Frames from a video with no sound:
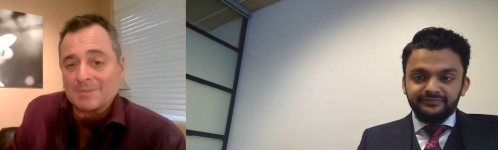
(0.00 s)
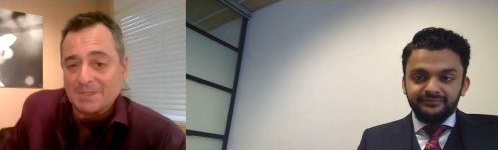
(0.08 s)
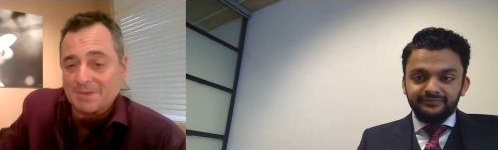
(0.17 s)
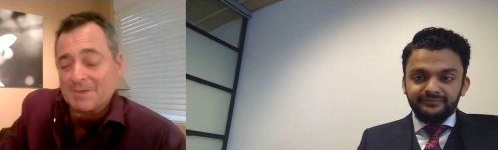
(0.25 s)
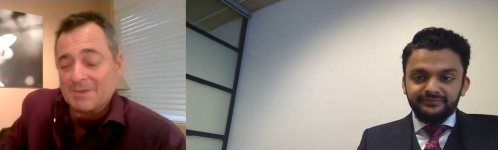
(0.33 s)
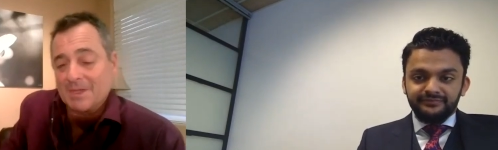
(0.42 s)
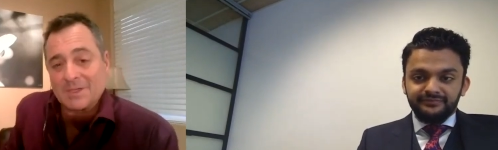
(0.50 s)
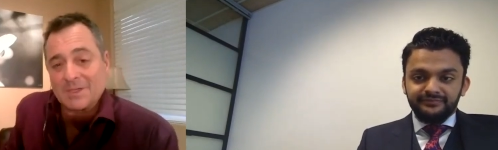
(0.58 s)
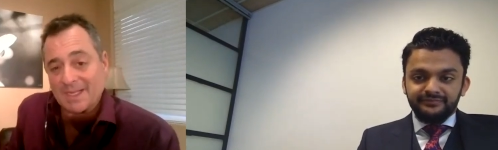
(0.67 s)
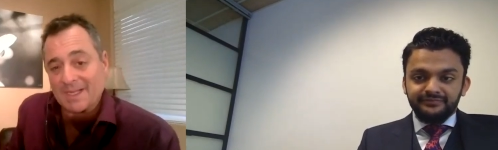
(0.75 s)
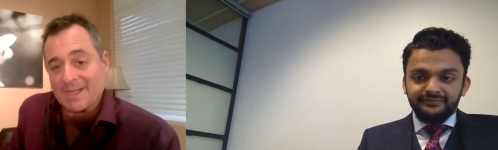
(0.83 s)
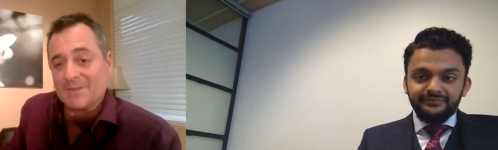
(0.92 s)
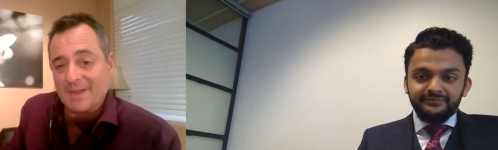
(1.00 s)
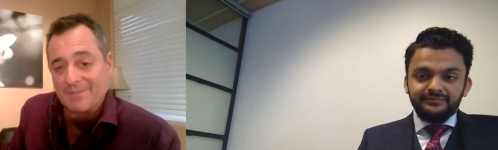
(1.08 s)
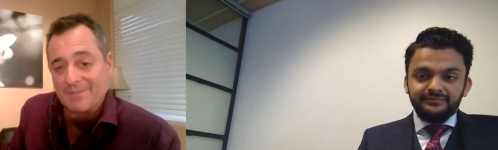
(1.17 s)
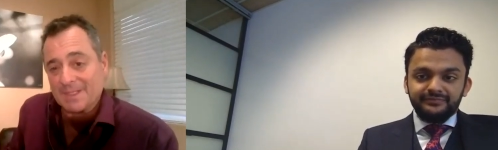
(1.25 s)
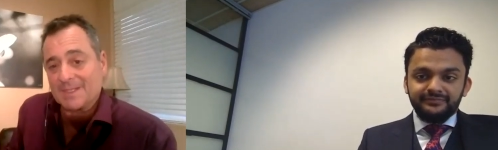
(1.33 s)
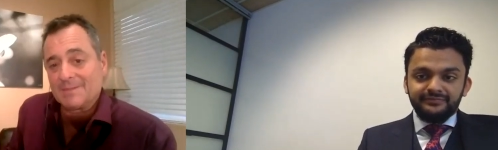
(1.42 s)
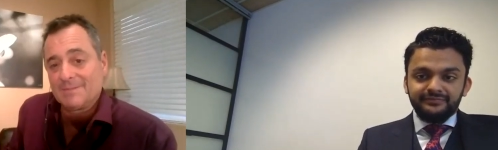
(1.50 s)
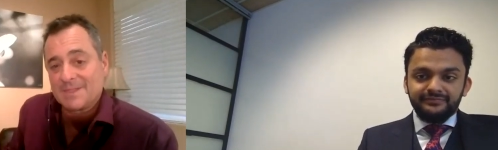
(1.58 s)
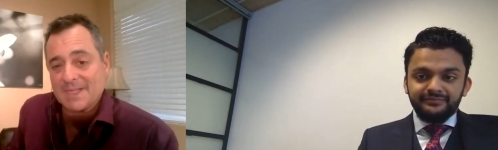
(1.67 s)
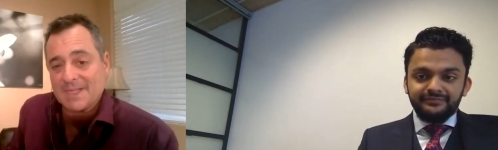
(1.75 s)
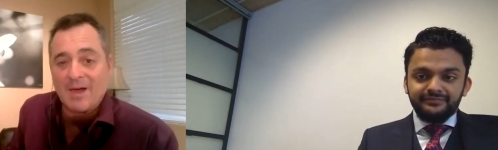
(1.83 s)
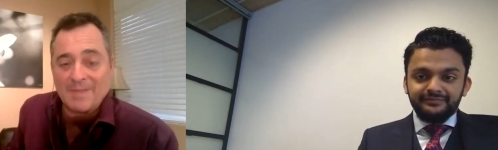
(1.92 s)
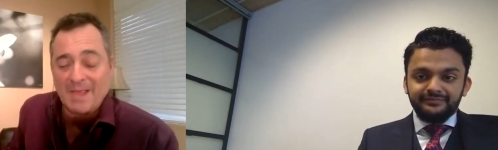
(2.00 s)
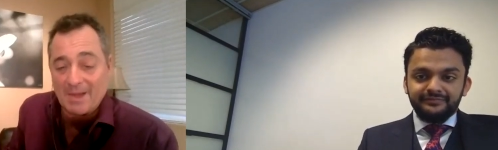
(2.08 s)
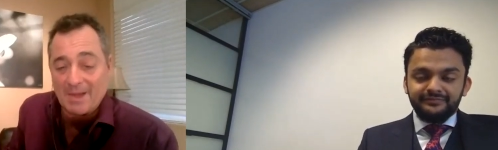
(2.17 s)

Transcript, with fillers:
Speaker 1: So it looks like you've definitely solved that,